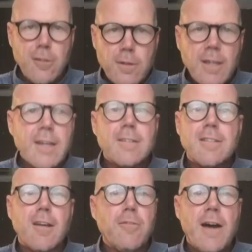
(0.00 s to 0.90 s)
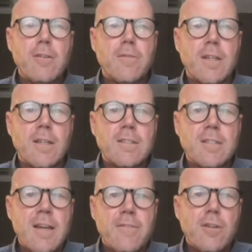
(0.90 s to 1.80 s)
you can get yourself out of it, because
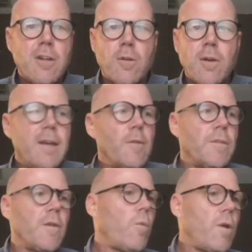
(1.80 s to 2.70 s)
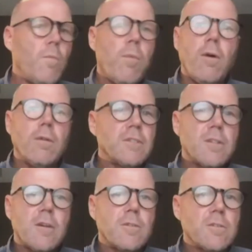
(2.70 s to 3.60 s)
you never know when the one ball
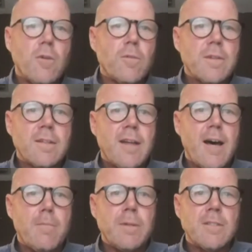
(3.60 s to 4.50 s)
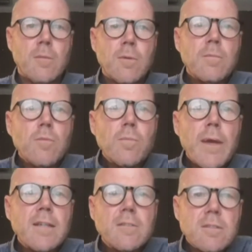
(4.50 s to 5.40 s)
just goes over the top and someone with
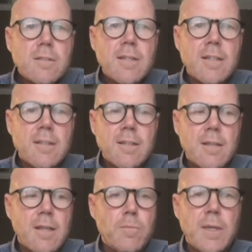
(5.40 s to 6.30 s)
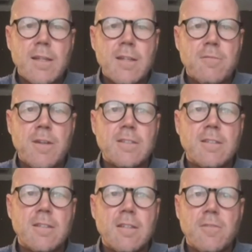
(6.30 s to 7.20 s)
pace can beat the
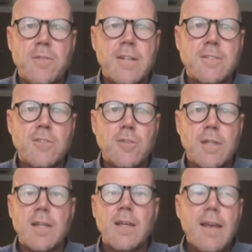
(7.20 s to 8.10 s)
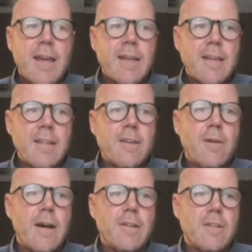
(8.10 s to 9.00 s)
defenders to it and get
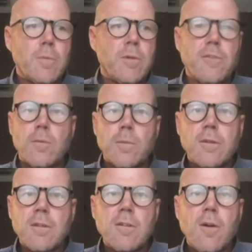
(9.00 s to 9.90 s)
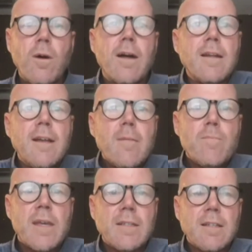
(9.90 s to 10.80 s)
you out of the proverbial, you know what?
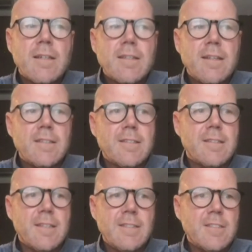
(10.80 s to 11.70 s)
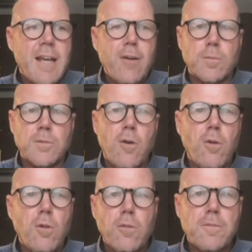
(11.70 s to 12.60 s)
It just helps
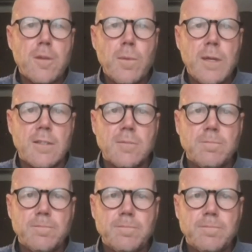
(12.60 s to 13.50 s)
all over the pitch.